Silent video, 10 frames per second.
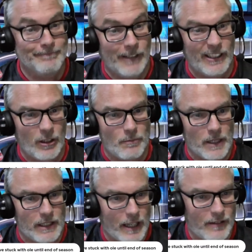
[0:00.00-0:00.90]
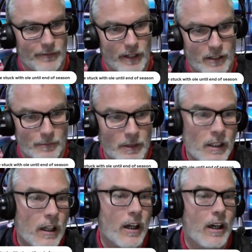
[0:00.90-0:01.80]
I don't mean that. Fuck them.
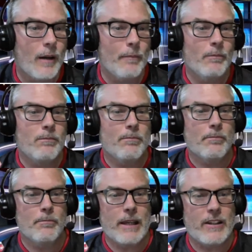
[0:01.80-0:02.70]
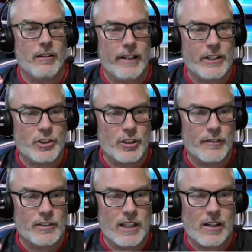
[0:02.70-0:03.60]
Um, Man United should have
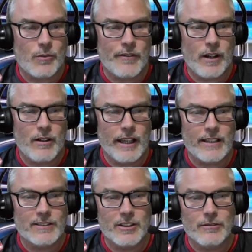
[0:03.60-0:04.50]
stuck with Ole until